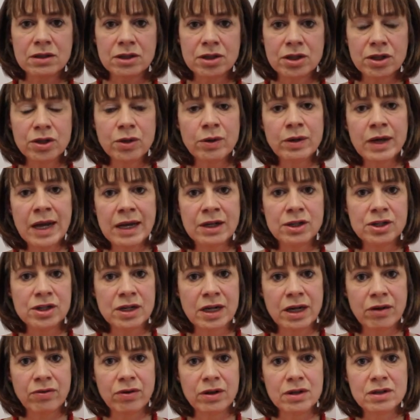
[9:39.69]
to an
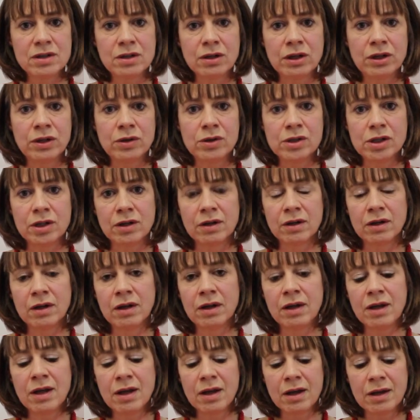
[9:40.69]
engineering solution?
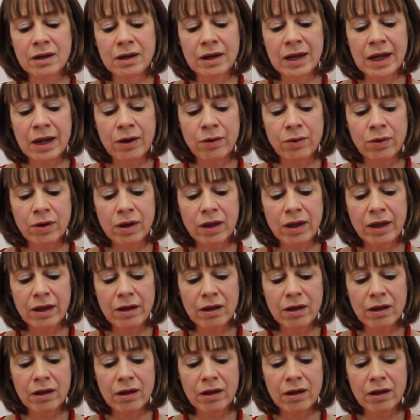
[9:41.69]
Now,